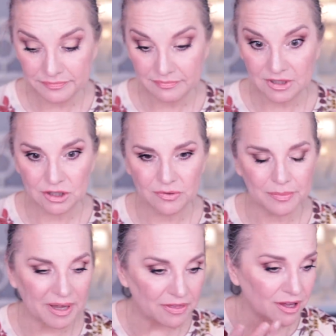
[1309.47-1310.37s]
I'm not sure
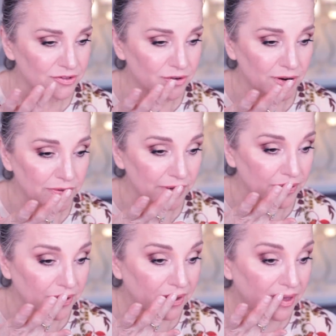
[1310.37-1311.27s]
what my thoughts are on
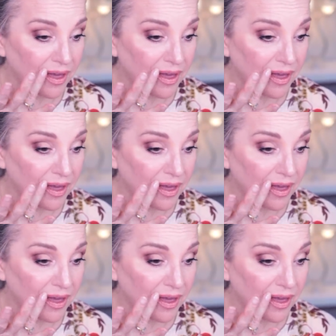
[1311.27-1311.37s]
this.